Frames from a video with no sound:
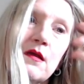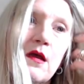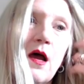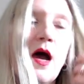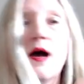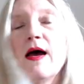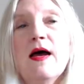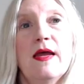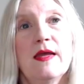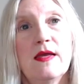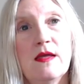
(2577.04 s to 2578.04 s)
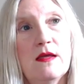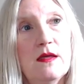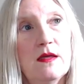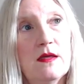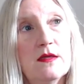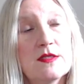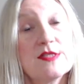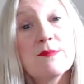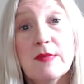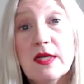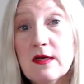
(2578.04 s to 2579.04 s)
I
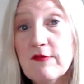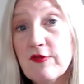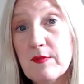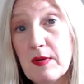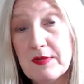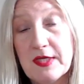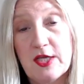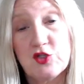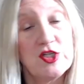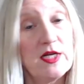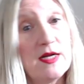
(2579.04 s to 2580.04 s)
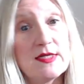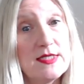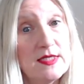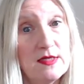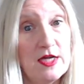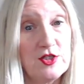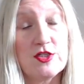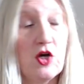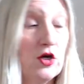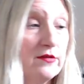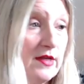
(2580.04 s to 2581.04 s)
submitted it for publication, and it didn't. I just
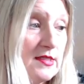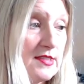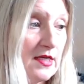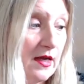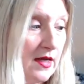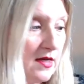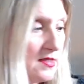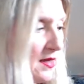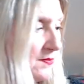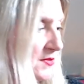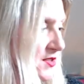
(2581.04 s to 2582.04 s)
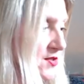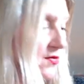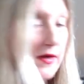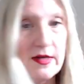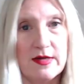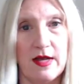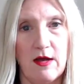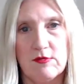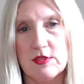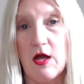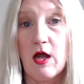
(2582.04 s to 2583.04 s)
heard that it did not get accepted, so I can
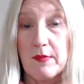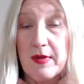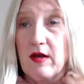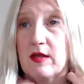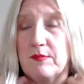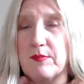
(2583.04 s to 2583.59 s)
now talk about it.